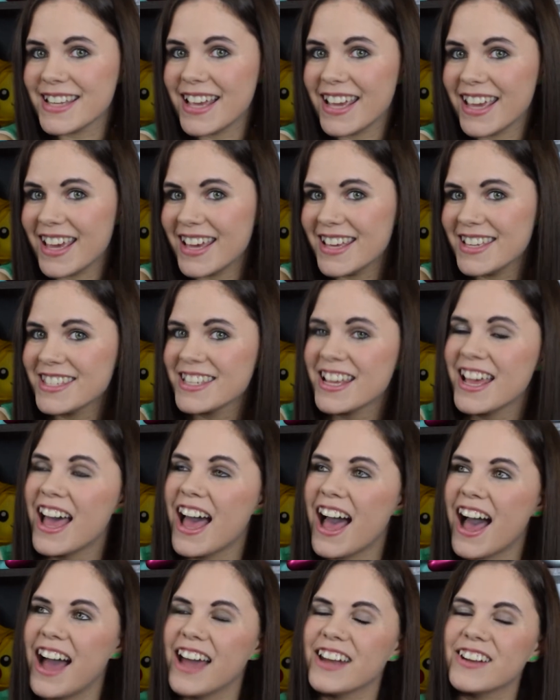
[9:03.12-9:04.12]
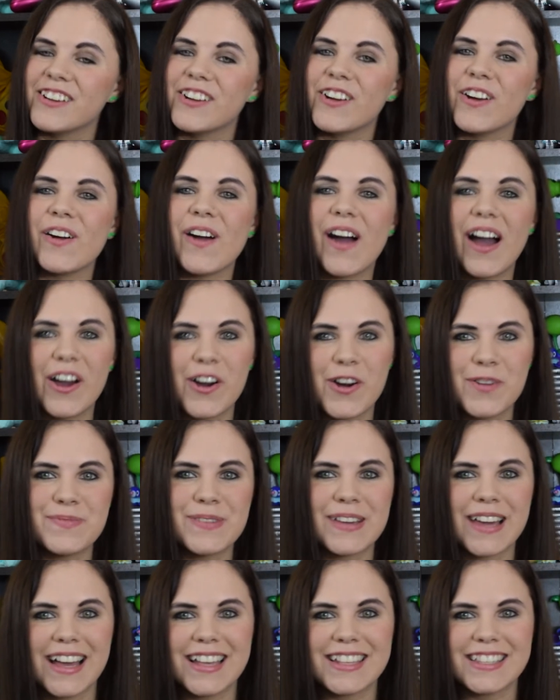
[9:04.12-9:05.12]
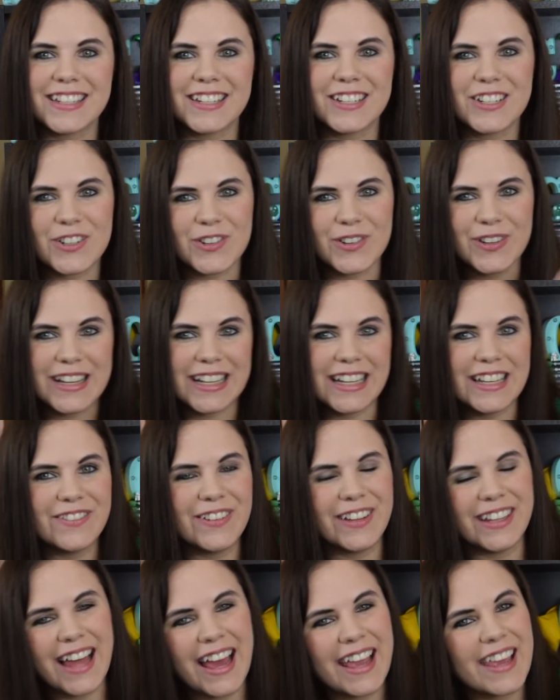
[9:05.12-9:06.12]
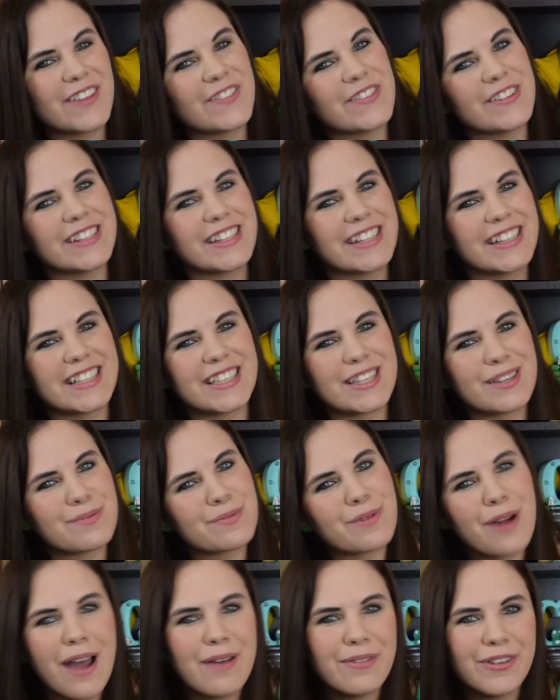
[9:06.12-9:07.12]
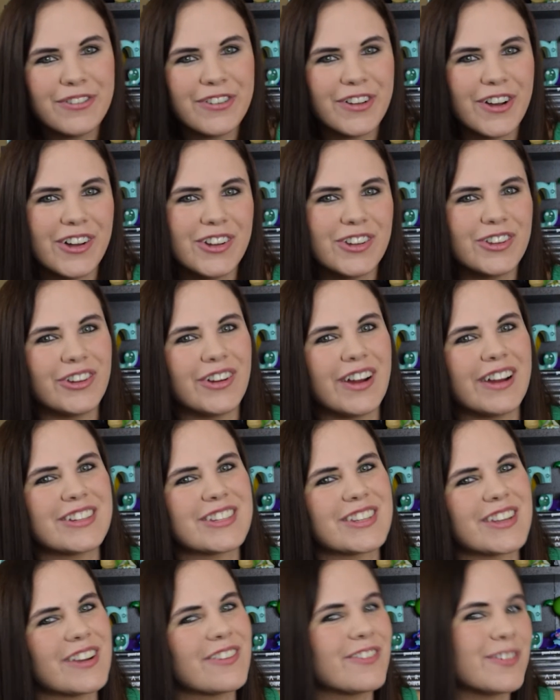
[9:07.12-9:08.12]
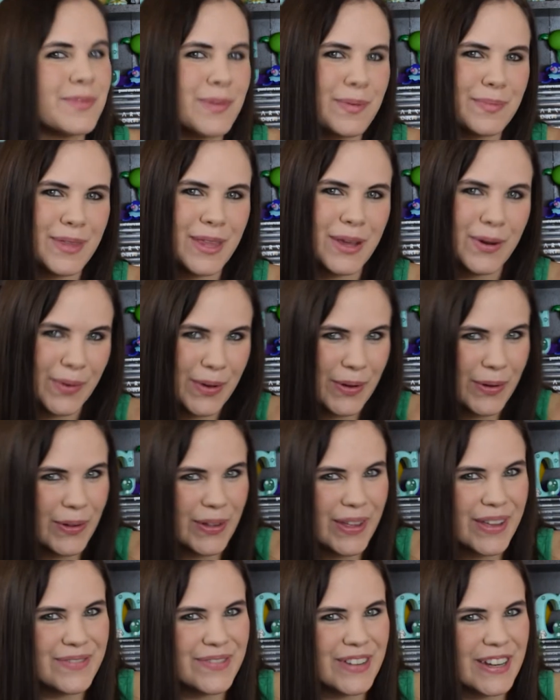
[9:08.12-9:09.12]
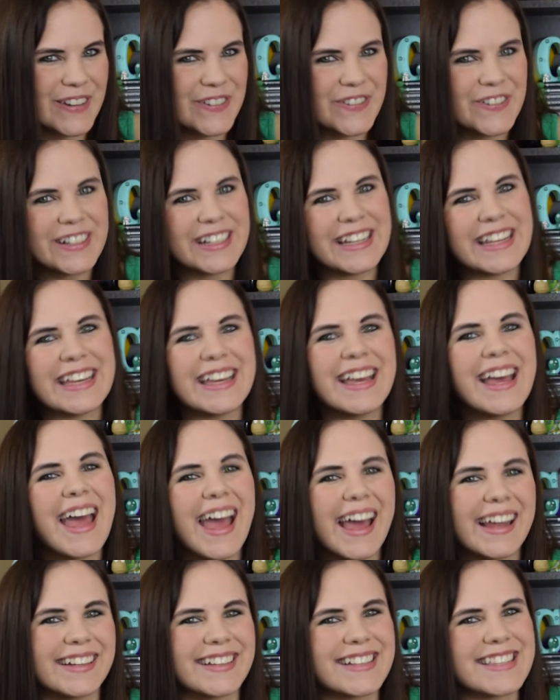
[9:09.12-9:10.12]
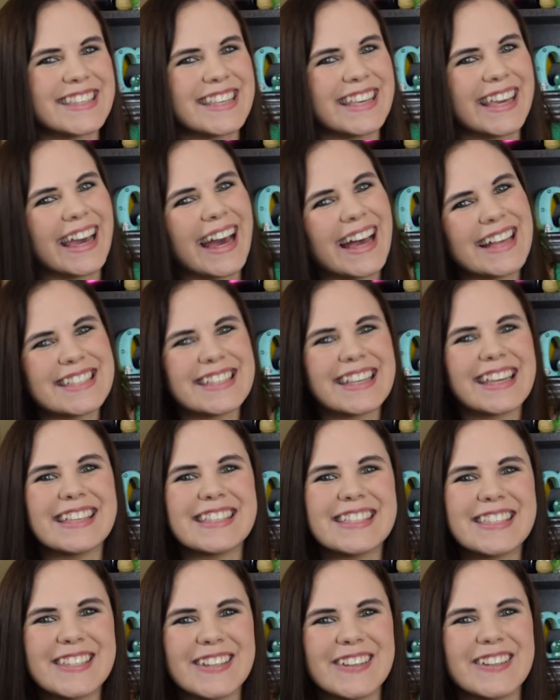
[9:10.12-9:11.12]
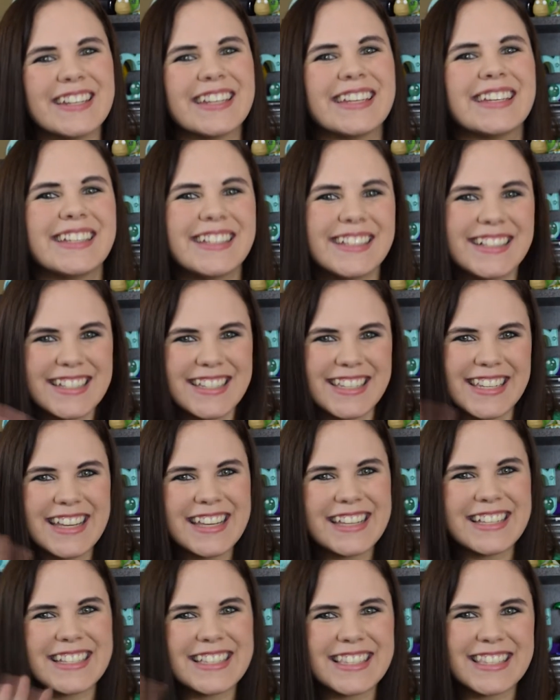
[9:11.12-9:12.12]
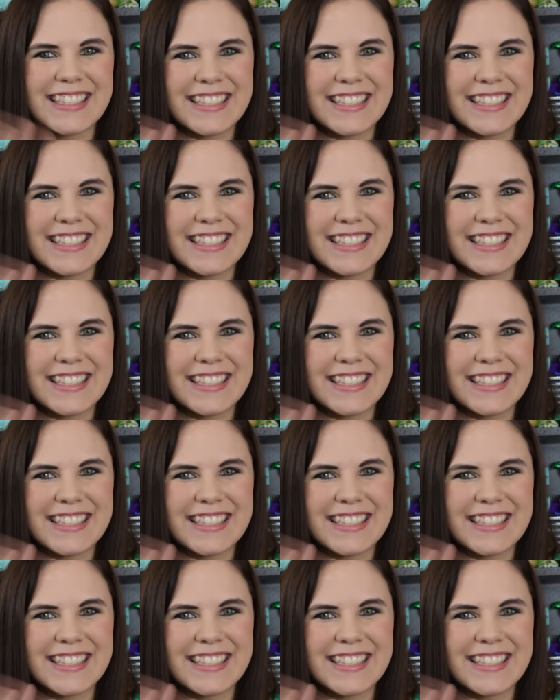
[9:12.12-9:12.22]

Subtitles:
I guess. I don't know. I hope you guys did enjoy. Leave a like if you did. Subscribe if you're new around here. Remember that we're all human differently, and I'll see you guys again soon. Cheers!